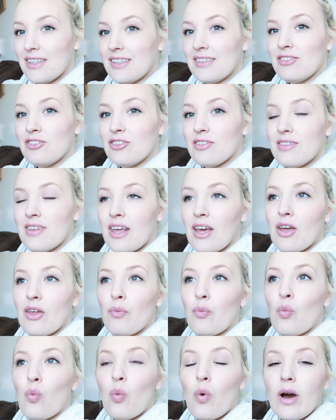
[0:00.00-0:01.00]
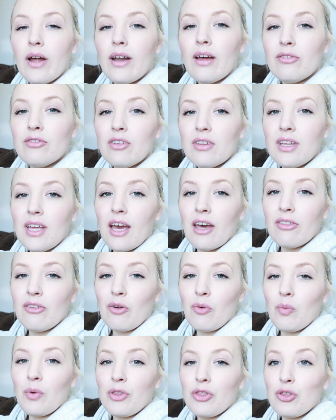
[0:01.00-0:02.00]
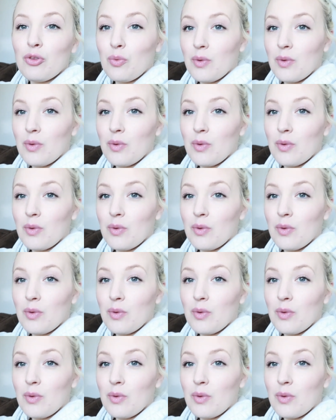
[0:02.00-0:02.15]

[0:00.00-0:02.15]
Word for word: It's just like one after the other with